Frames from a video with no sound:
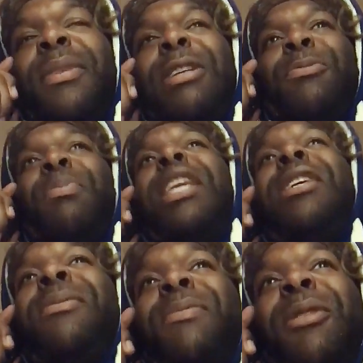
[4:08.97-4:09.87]
That's
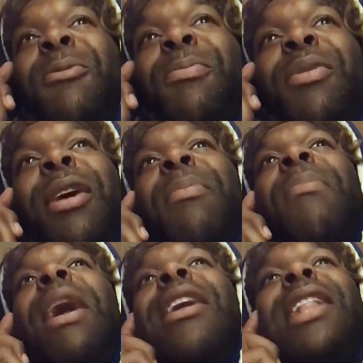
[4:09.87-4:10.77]
Pete, the boy up
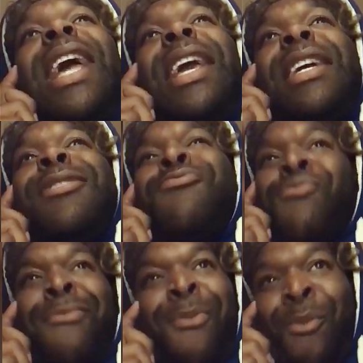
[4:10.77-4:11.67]
in my class.
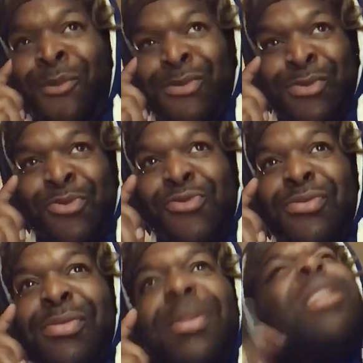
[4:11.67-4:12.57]
Come here
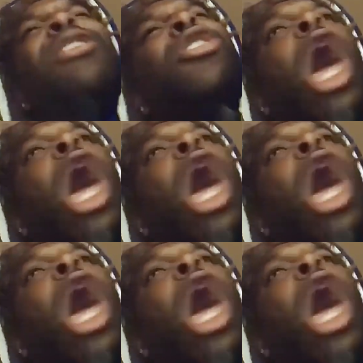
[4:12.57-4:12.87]
real quick.